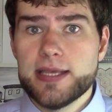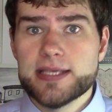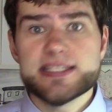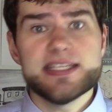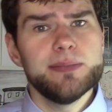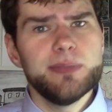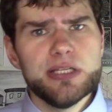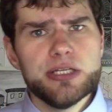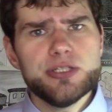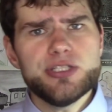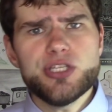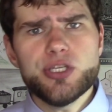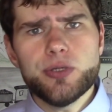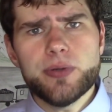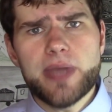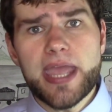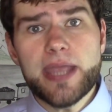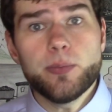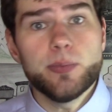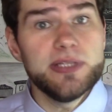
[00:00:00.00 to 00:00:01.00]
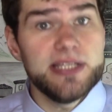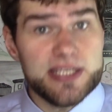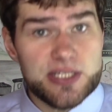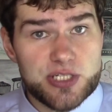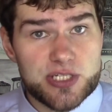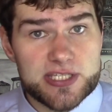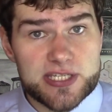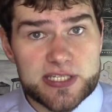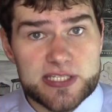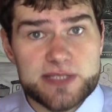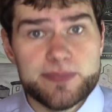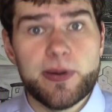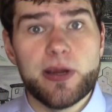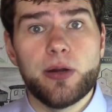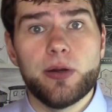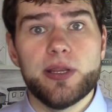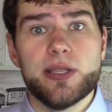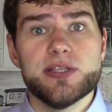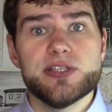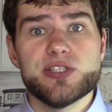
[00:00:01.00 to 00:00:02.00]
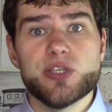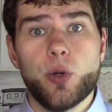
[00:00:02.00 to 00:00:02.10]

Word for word: Similar to a religious experience